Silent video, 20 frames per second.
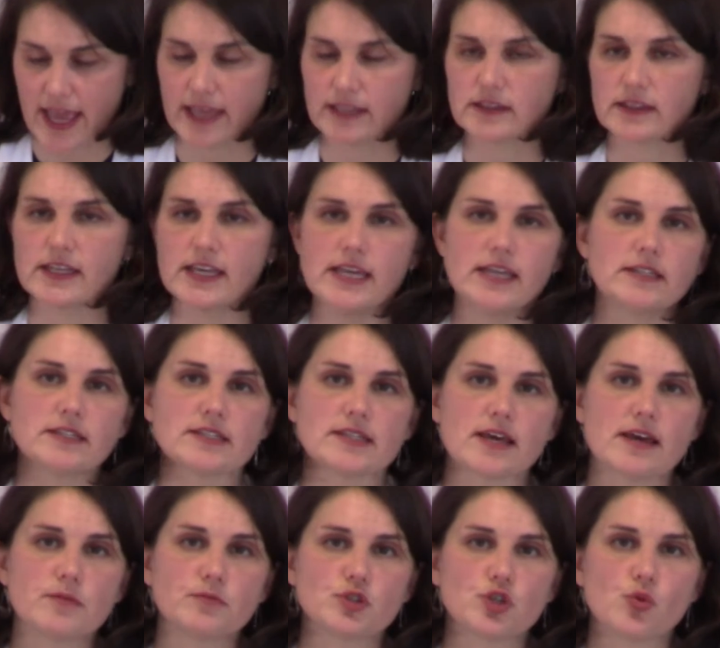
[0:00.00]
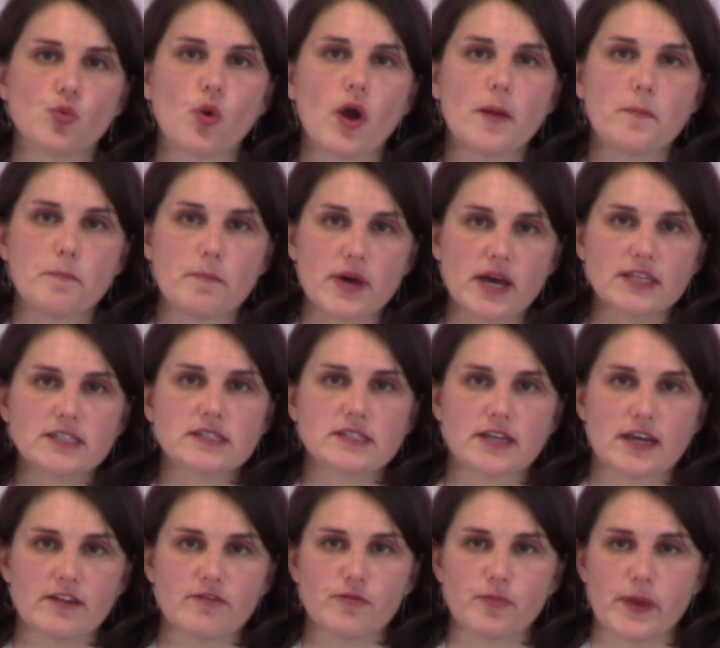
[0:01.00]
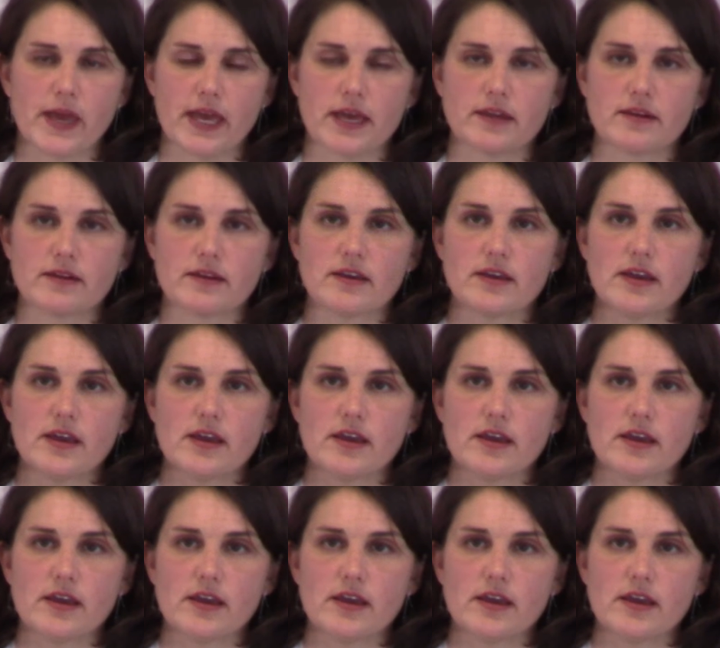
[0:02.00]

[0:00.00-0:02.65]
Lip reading: and leads them to what must have been